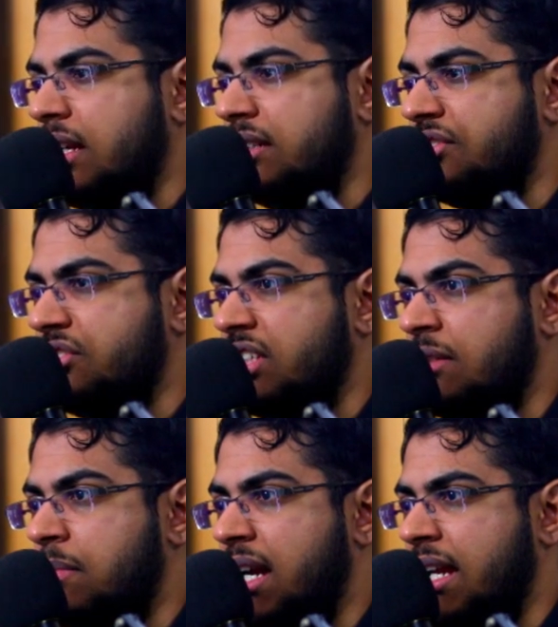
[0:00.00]
And I just
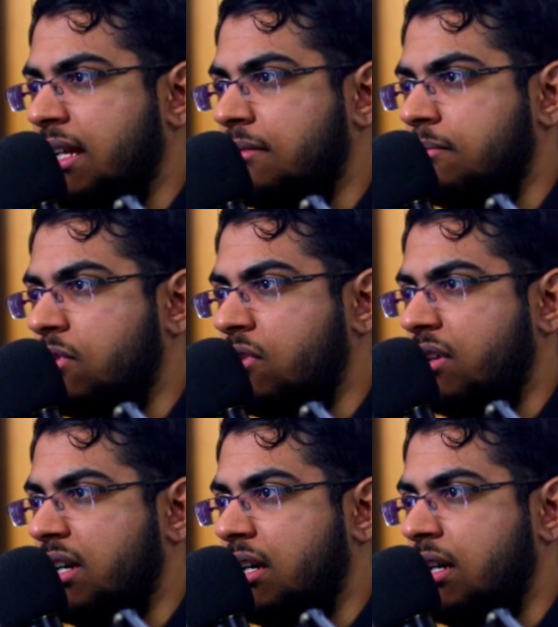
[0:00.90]
keep buying
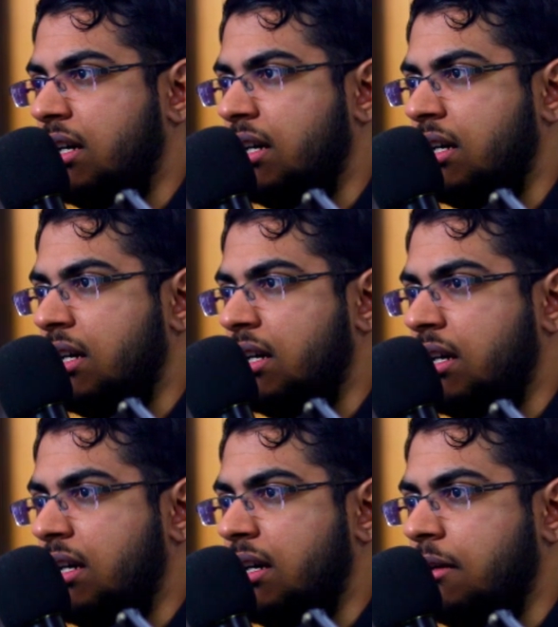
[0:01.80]
more
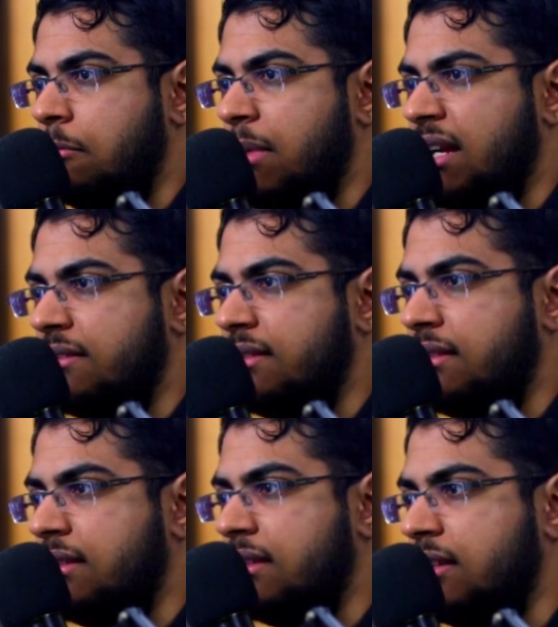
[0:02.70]

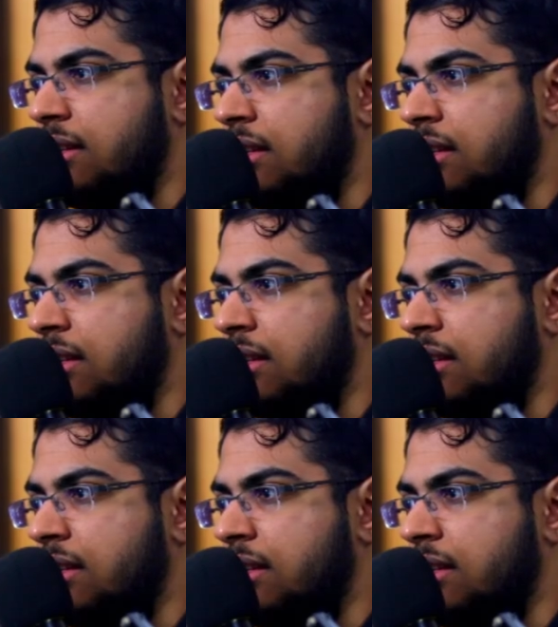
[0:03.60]
mechs,